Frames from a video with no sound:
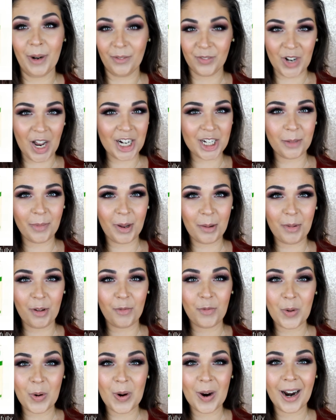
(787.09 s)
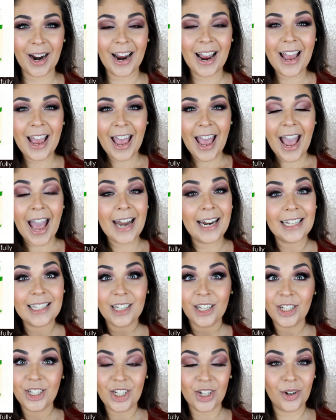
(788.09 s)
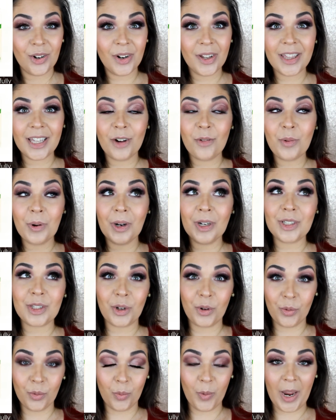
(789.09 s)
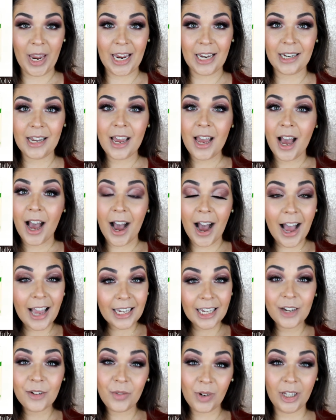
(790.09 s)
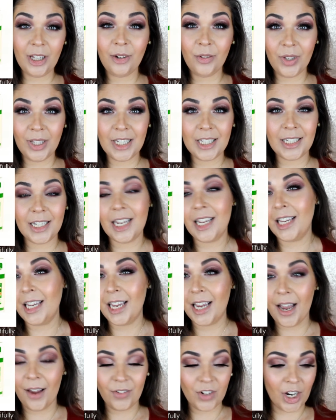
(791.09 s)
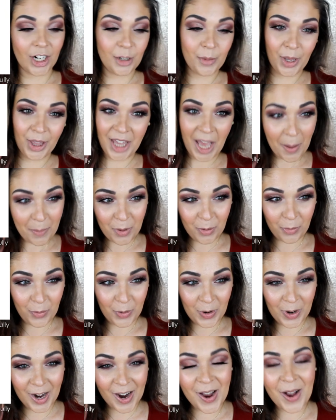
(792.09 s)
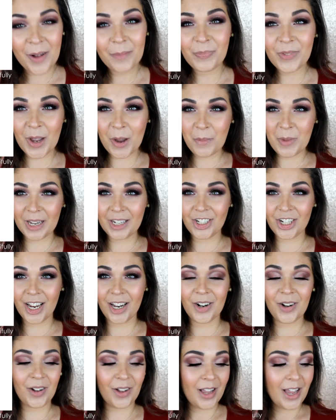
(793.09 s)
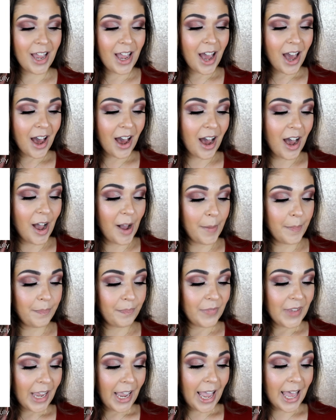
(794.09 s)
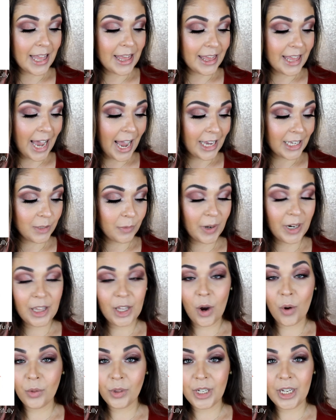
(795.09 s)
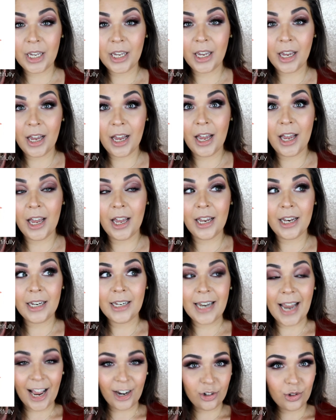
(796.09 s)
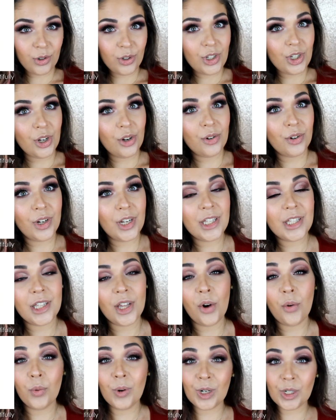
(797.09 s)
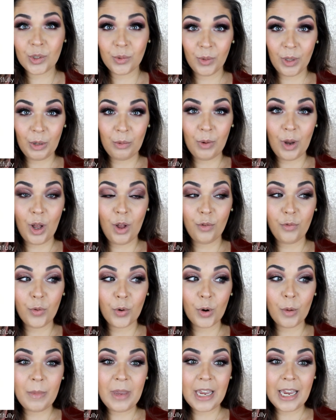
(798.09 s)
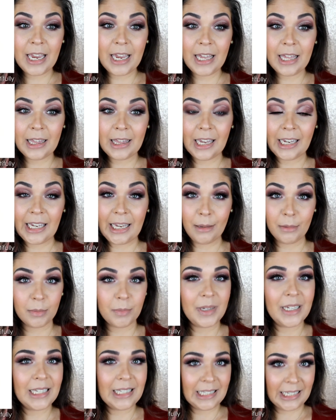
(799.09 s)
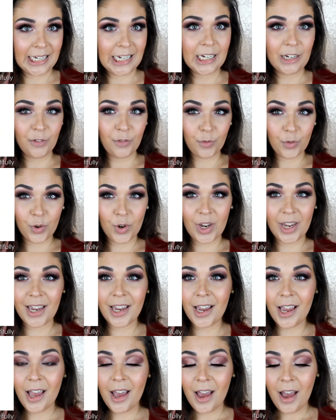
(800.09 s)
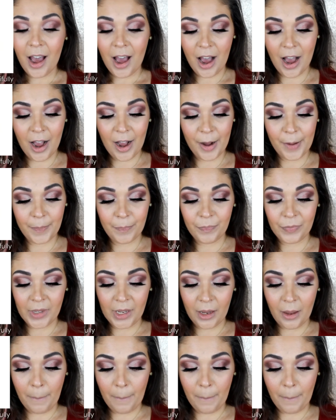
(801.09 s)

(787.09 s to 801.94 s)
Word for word: but I've talked about it before, and it's a deodorant that works great. I get really, really stinky. I've talked about that before on my channel, um, and that is one of the only uh, natural deodorants that works really well for me, that keeps me stink free. Um,